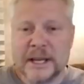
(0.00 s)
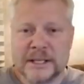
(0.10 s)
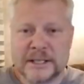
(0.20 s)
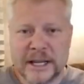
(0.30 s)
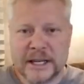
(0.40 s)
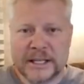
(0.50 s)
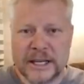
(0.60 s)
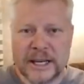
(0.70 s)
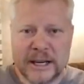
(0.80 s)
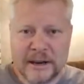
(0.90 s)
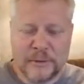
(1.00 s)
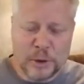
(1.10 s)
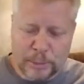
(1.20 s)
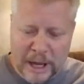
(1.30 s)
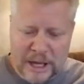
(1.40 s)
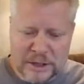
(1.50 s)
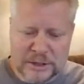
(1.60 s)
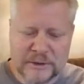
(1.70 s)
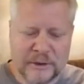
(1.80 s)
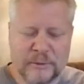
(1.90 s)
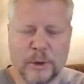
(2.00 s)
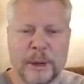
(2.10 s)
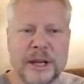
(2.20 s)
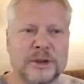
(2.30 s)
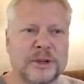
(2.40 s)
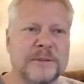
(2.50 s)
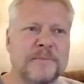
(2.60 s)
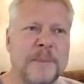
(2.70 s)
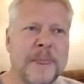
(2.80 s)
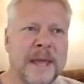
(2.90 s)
sent a few pages of information,